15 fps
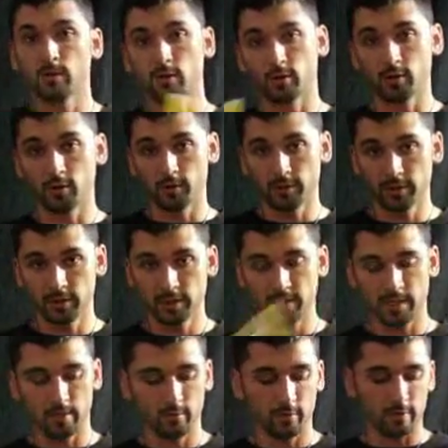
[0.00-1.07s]
are going in the
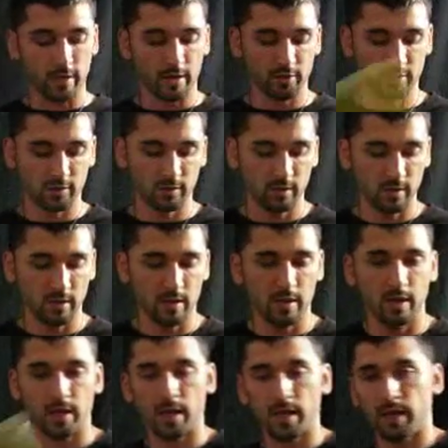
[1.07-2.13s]
same direction,
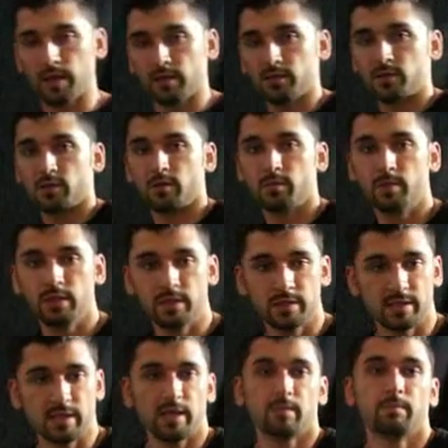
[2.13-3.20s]
and it's going to be the
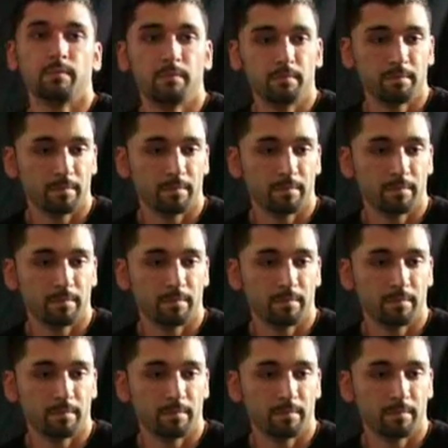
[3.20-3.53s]
same.